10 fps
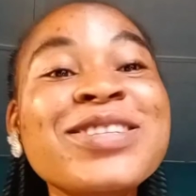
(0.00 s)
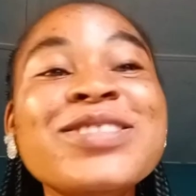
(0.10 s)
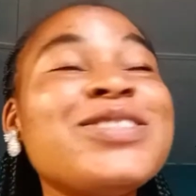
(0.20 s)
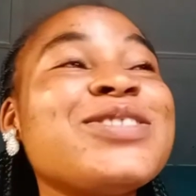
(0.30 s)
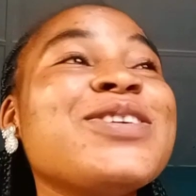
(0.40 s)

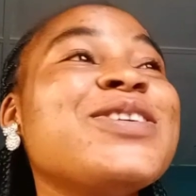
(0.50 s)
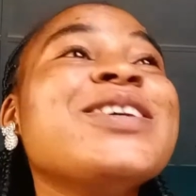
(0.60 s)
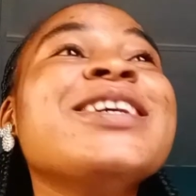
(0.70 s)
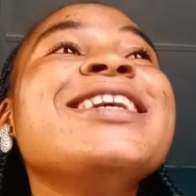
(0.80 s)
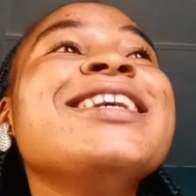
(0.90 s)

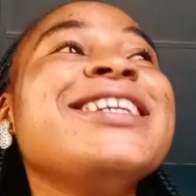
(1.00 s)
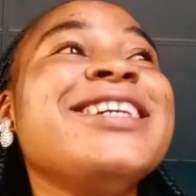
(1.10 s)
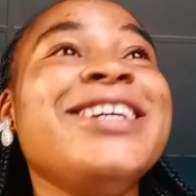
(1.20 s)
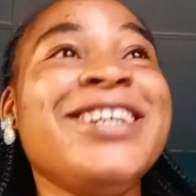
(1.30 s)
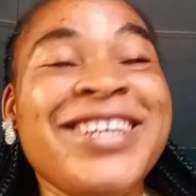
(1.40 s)
So
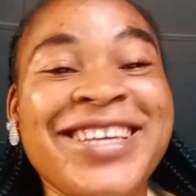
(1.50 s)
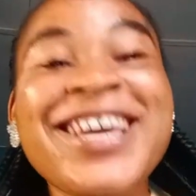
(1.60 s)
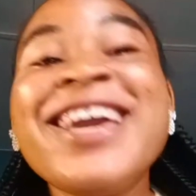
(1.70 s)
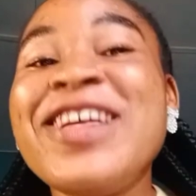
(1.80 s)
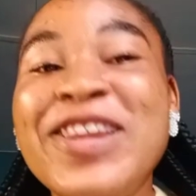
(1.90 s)

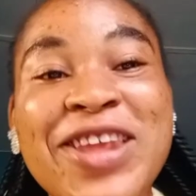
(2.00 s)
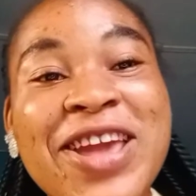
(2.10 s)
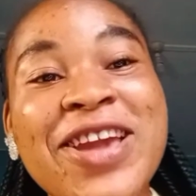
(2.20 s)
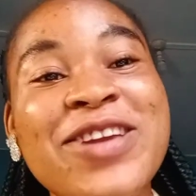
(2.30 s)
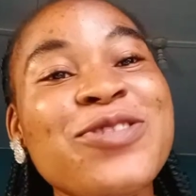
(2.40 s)

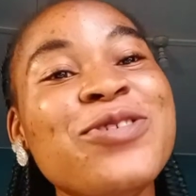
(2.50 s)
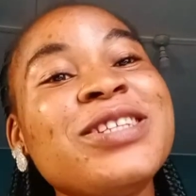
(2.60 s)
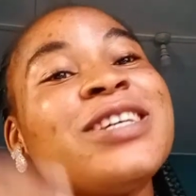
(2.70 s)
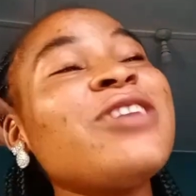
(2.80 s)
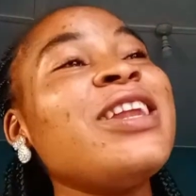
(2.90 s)
they, you know,
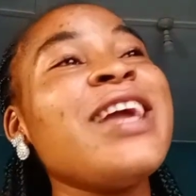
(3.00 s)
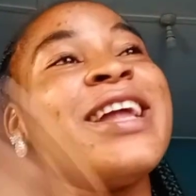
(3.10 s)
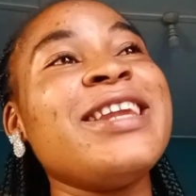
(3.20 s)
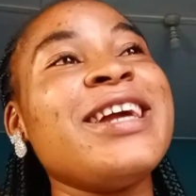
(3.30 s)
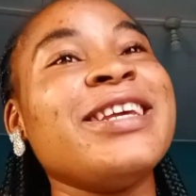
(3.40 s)
it actually
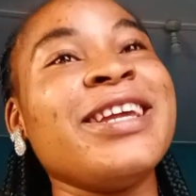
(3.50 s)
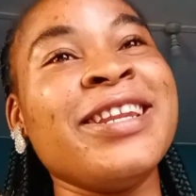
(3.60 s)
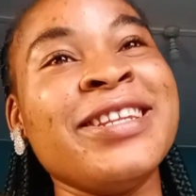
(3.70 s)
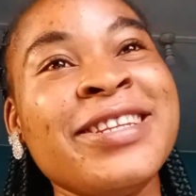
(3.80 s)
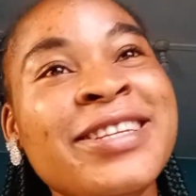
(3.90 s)
ended
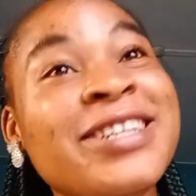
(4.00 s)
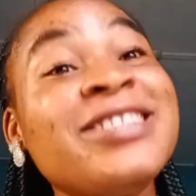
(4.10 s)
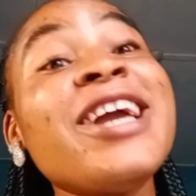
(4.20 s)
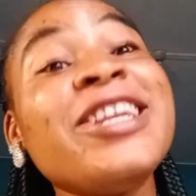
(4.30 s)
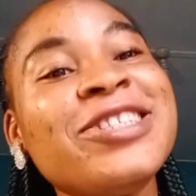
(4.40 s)
in
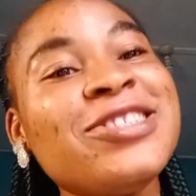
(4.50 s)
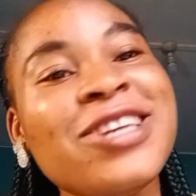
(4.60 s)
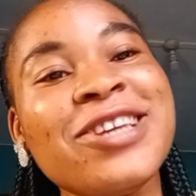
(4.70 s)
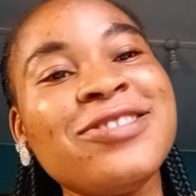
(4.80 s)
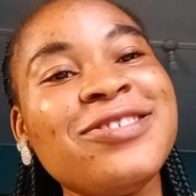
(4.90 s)

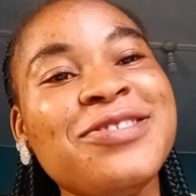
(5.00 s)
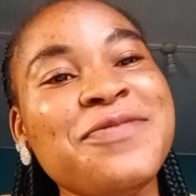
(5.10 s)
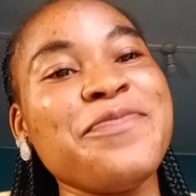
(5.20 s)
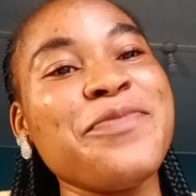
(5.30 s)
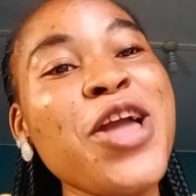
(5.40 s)
tears.
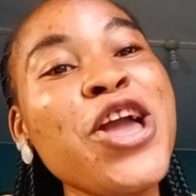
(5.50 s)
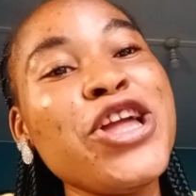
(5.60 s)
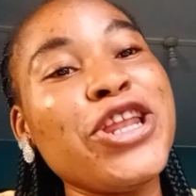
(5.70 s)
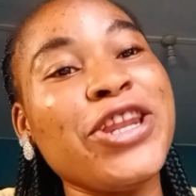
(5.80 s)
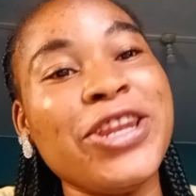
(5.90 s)

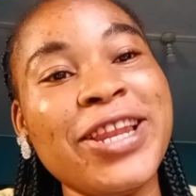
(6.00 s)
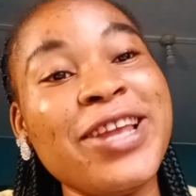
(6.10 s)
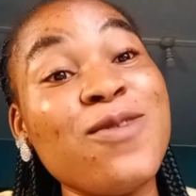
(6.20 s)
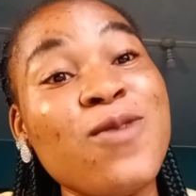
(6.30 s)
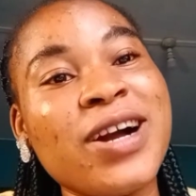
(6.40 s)
They
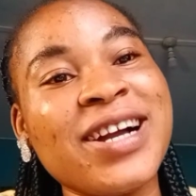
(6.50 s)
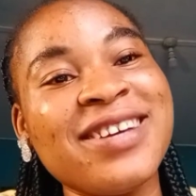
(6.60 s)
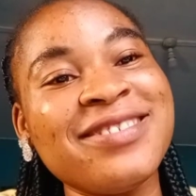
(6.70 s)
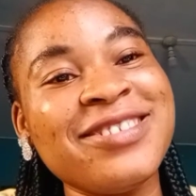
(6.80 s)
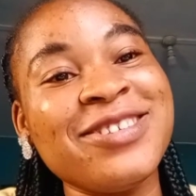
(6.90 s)
didn't work
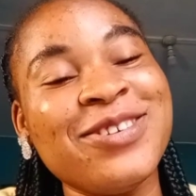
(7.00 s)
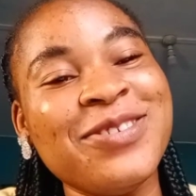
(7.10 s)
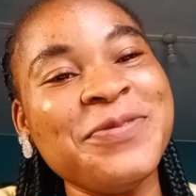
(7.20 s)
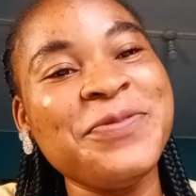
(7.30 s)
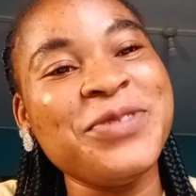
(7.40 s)
out, you
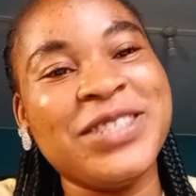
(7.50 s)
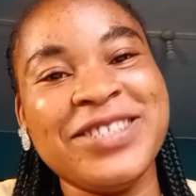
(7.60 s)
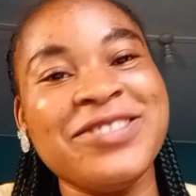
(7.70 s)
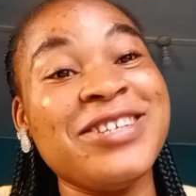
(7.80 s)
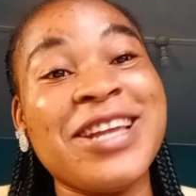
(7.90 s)
know.
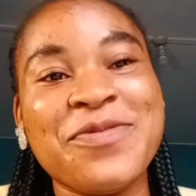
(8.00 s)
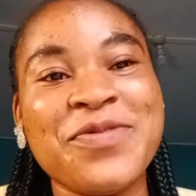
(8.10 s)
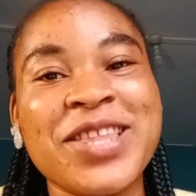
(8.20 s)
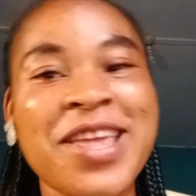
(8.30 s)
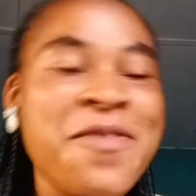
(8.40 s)
You know that
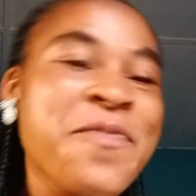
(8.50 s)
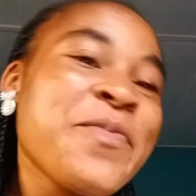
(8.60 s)
feeling.